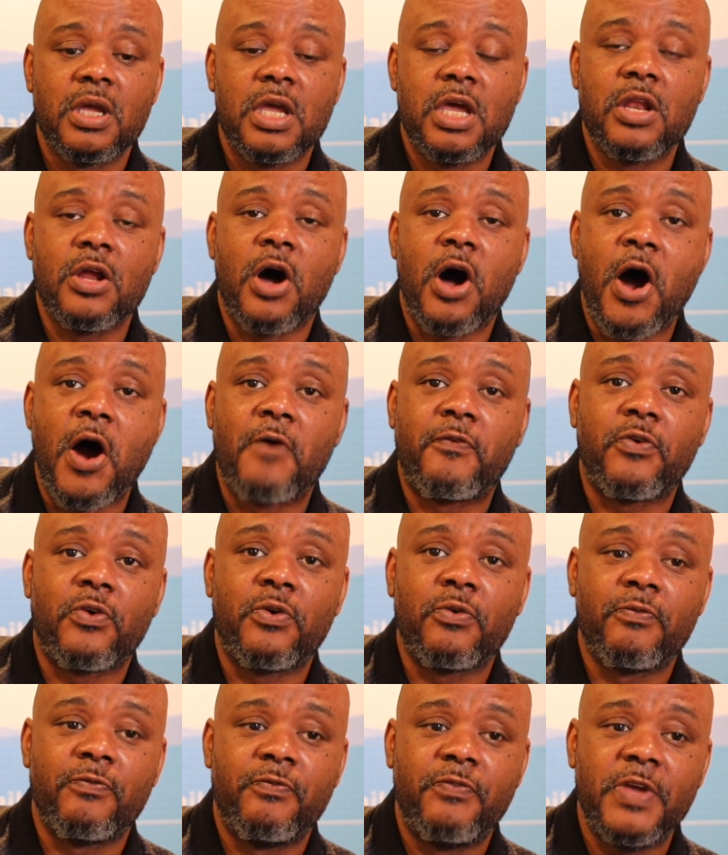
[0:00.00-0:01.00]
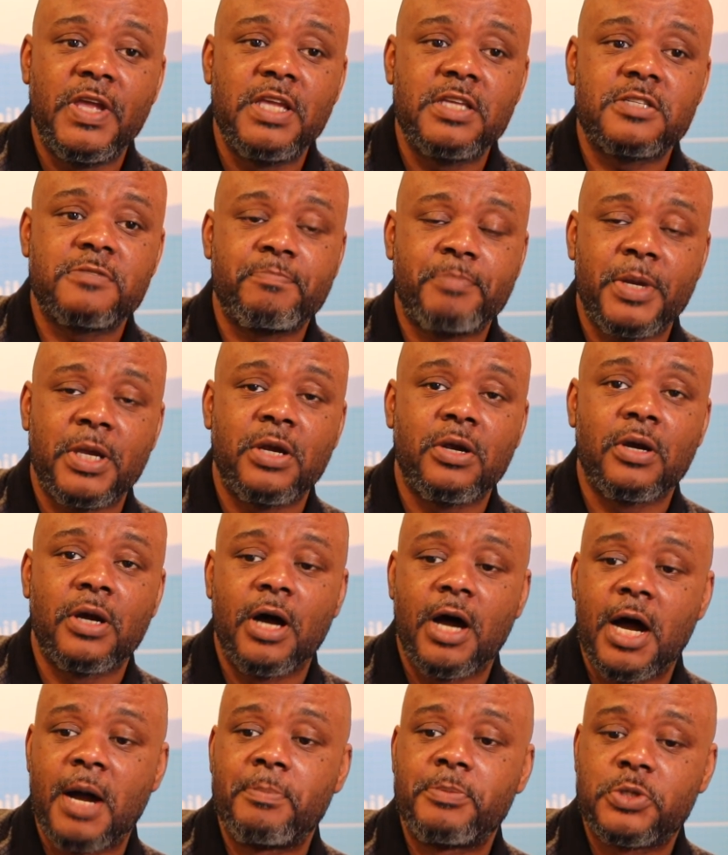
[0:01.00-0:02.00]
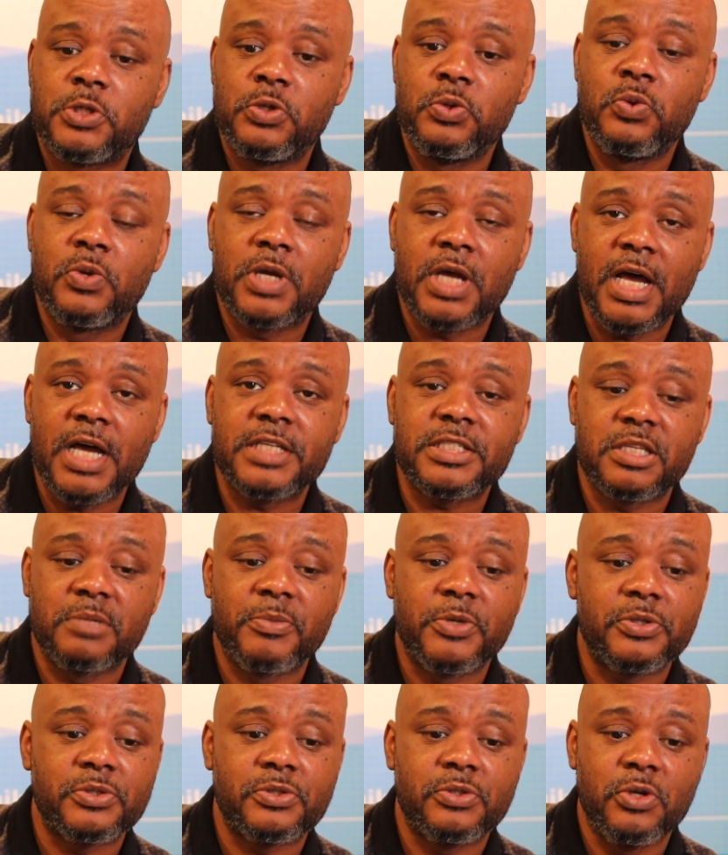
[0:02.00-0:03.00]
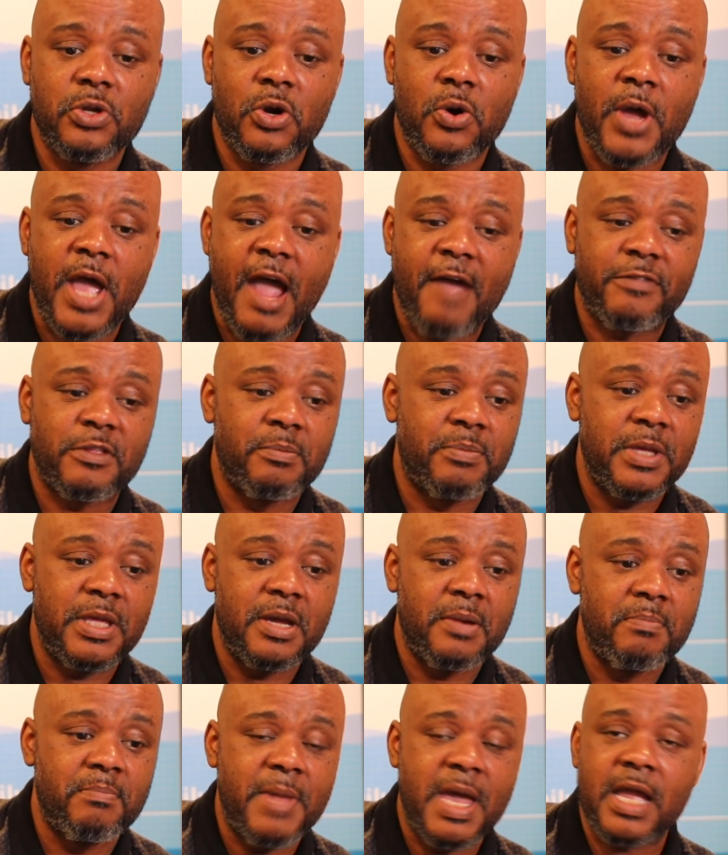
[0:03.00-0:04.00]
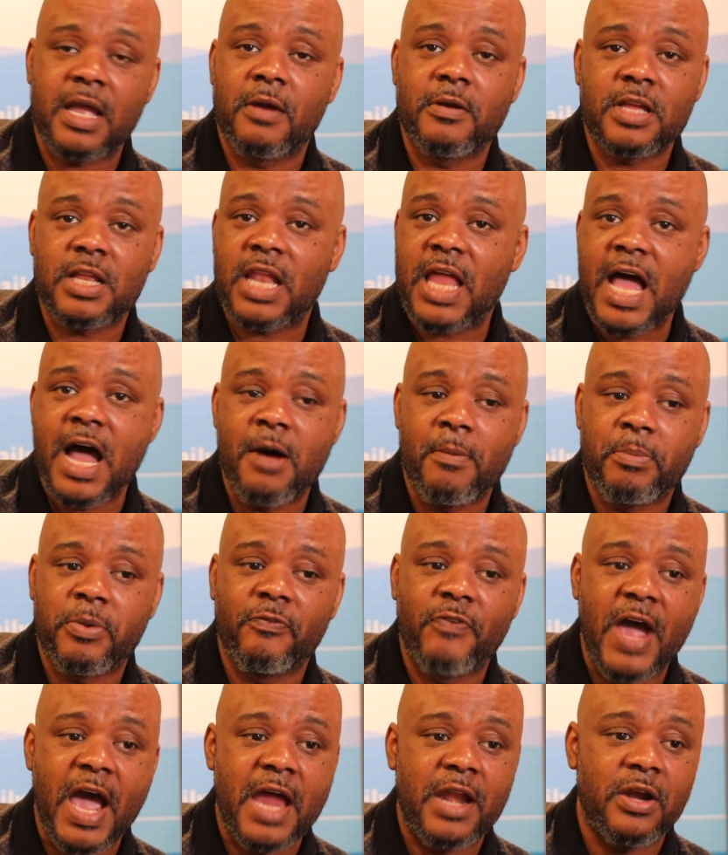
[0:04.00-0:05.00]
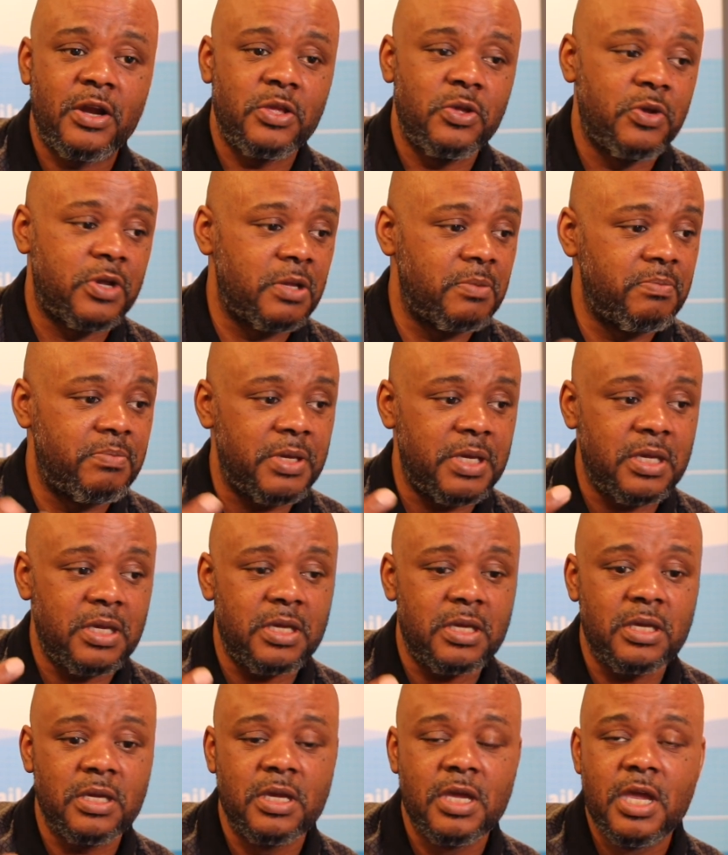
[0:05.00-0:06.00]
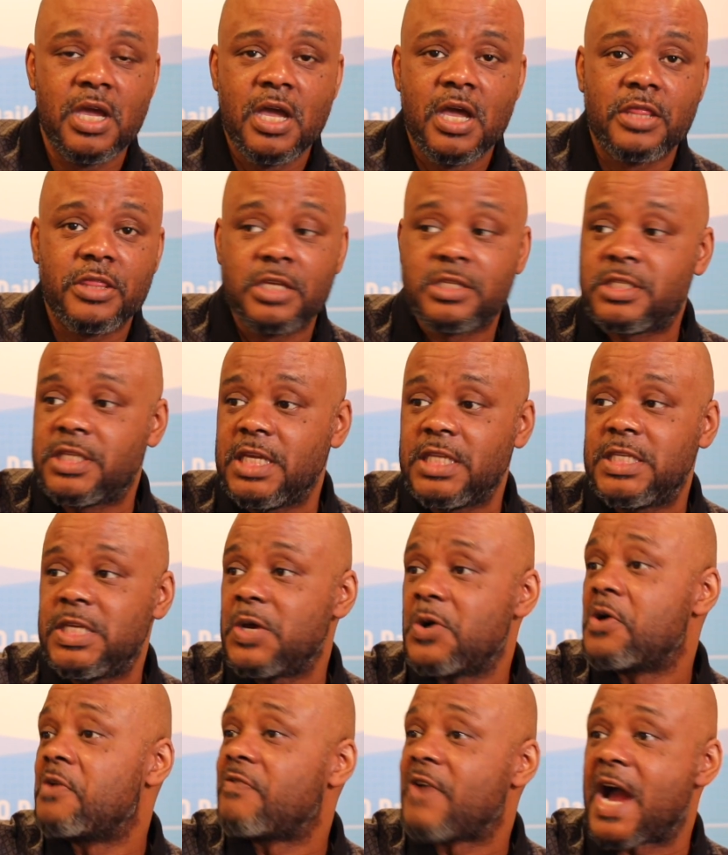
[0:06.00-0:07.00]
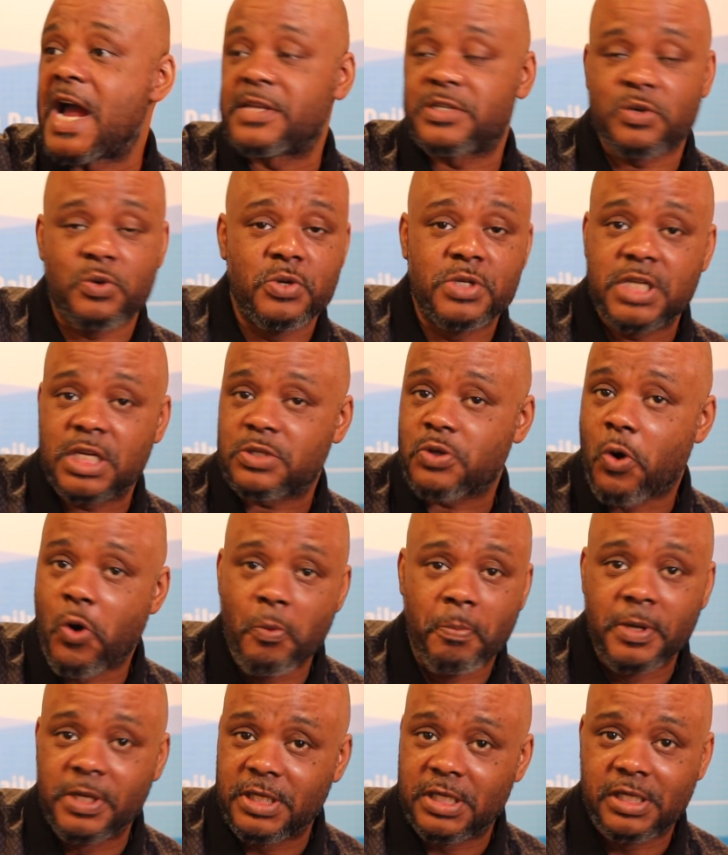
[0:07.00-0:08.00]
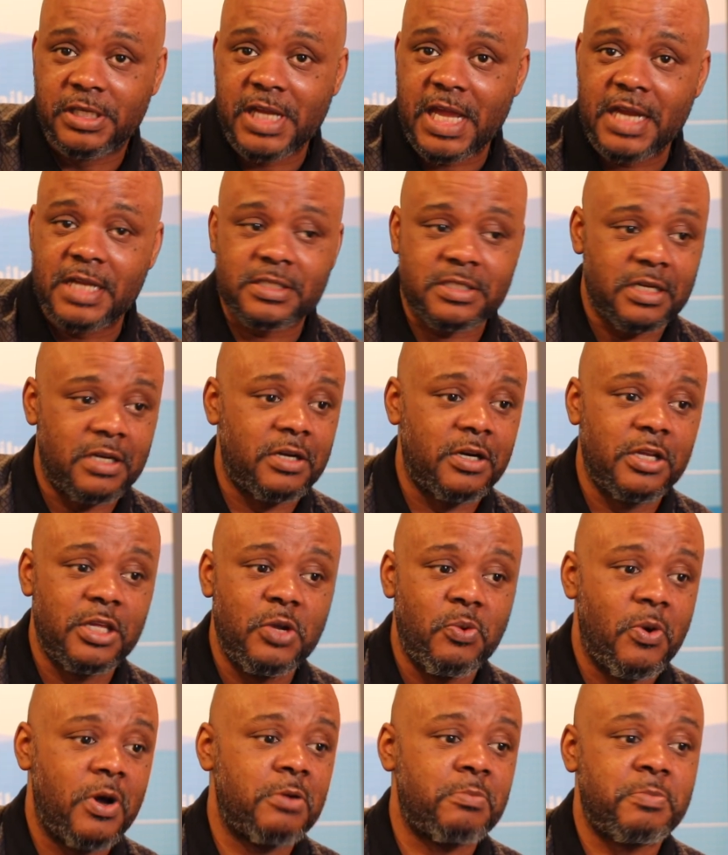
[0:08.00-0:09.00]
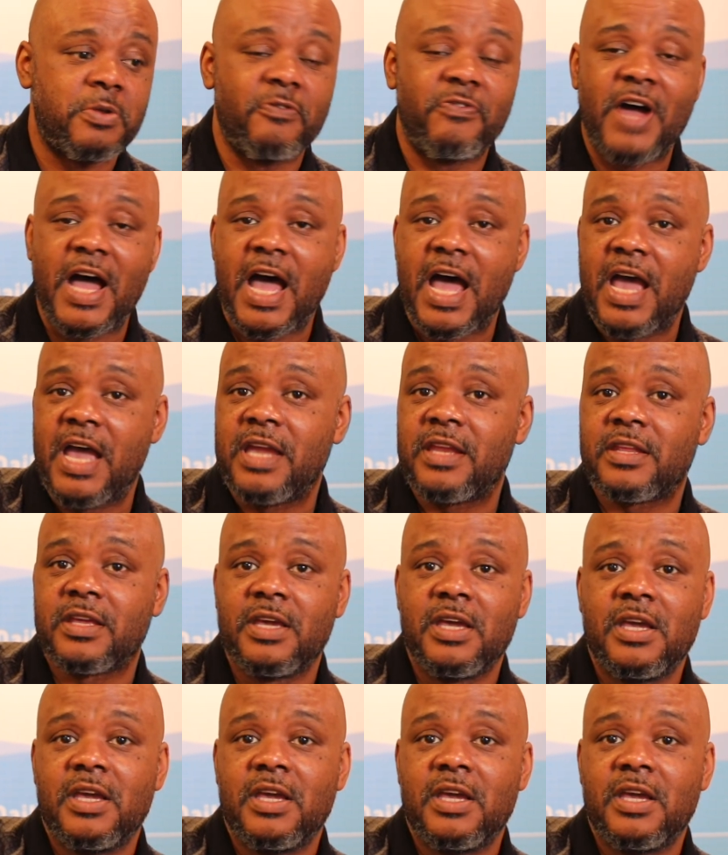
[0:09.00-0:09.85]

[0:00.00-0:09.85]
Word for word: and offer vSphere up to customers. You don't have to be a mega cloud provider. You can be the CTO advisor who just opened the data center. You want to provide